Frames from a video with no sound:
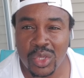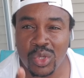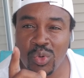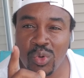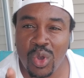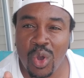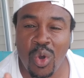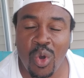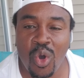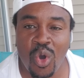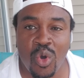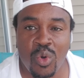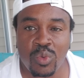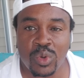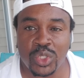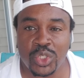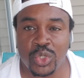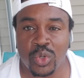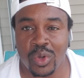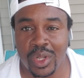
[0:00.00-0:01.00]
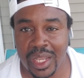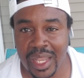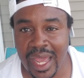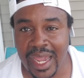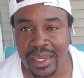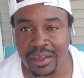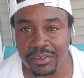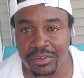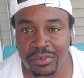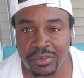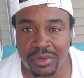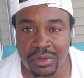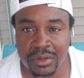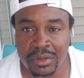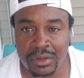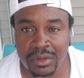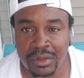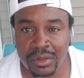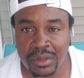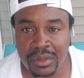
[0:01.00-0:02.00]
go home with your life.
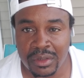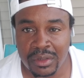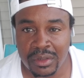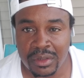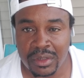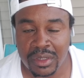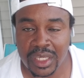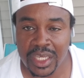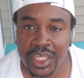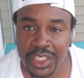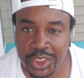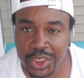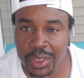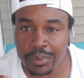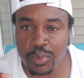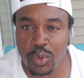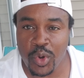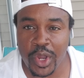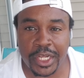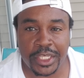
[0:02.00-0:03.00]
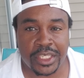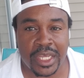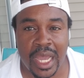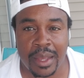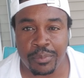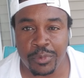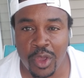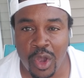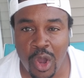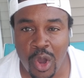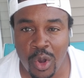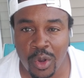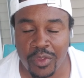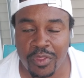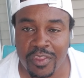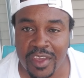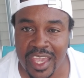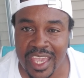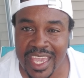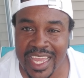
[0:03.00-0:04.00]
It's your boy Top Dog,
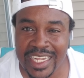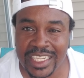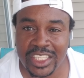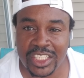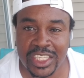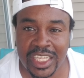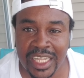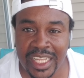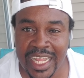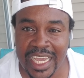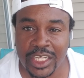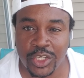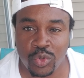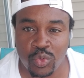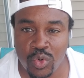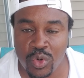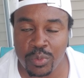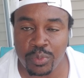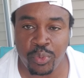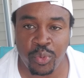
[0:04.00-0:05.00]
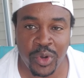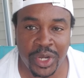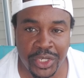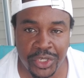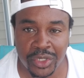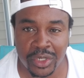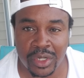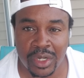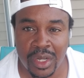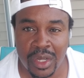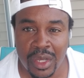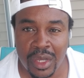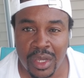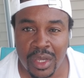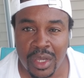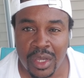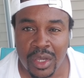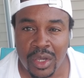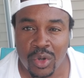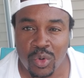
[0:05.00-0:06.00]
the intellectual preacher,
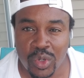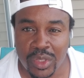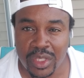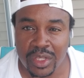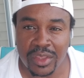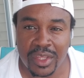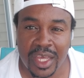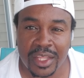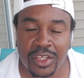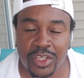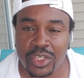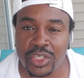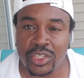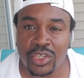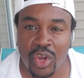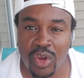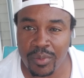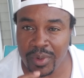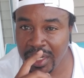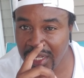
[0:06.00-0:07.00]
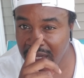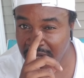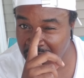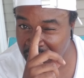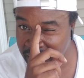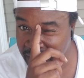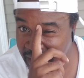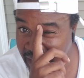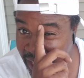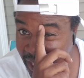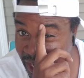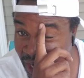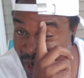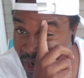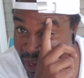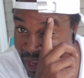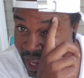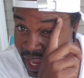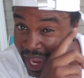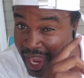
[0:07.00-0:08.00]
with another sermon here today.
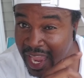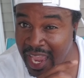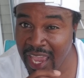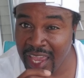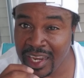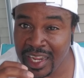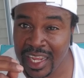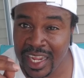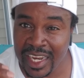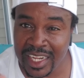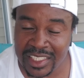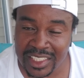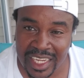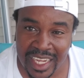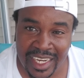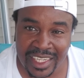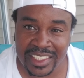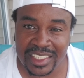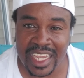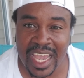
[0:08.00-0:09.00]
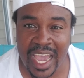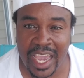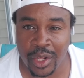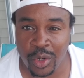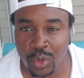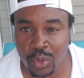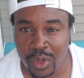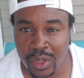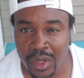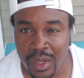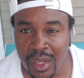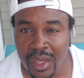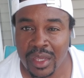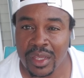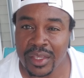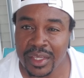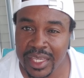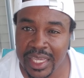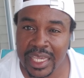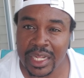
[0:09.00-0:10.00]
And it's entitled,
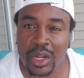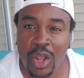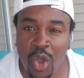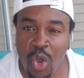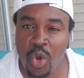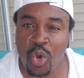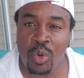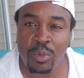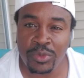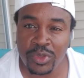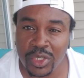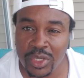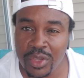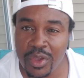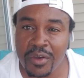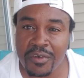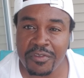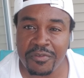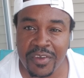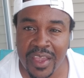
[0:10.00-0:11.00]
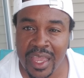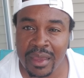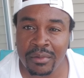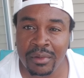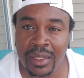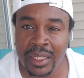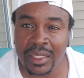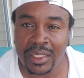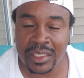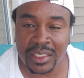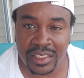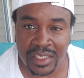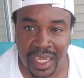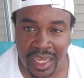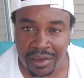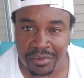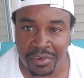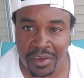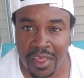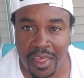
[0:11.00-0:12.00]
Get Home to Your Family
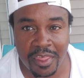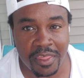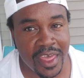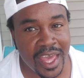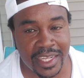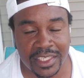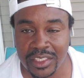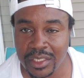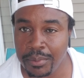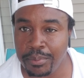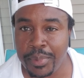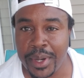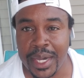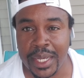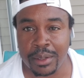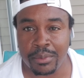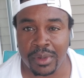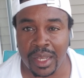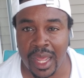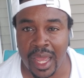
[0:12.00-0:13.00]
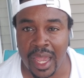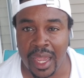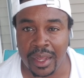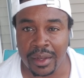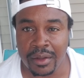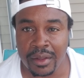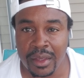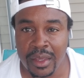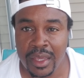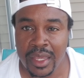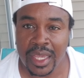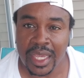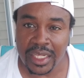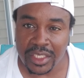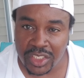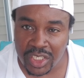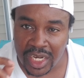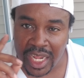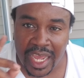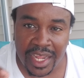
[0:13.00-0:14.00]
Safe. That's the bottom line.
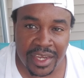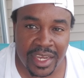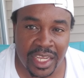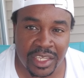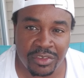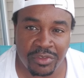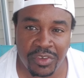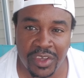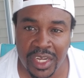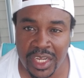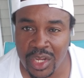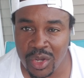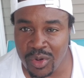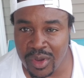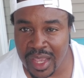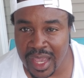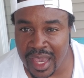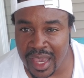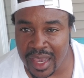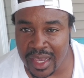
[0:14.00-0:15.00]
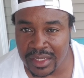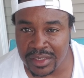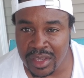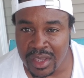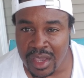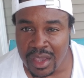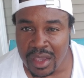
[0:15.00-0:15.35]
Until our next video, guys,